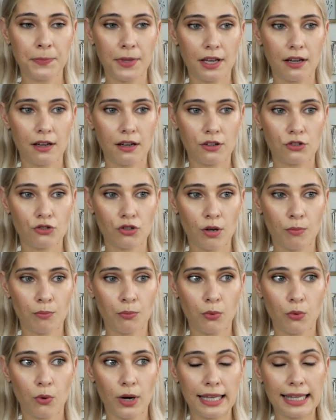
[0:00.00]
uh,
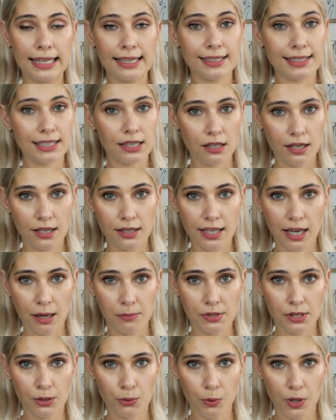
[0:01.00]
shampoo at least three
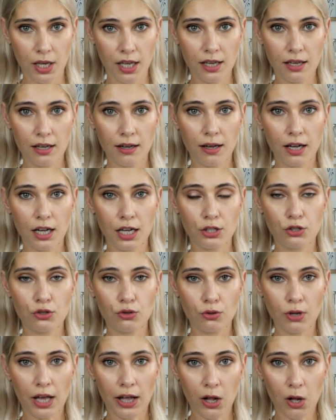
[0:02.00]
times a week uh,
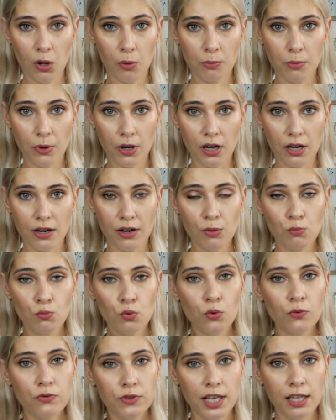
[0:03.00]
to help uh,
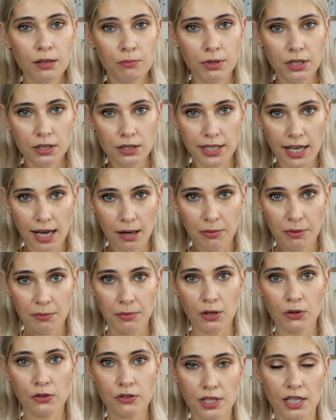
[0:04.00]
remove that buildup
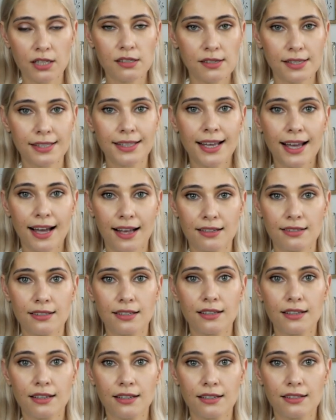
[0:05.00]
because salicylic
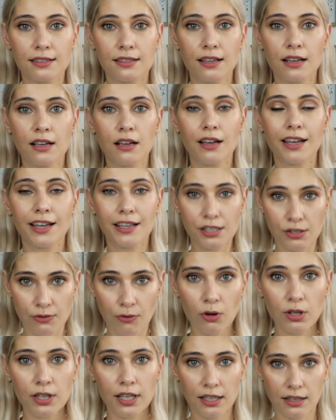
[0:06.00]
acid is
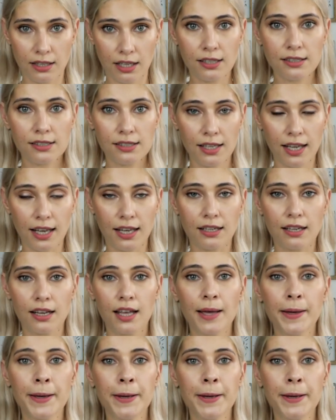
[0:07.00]
exfoliating skin.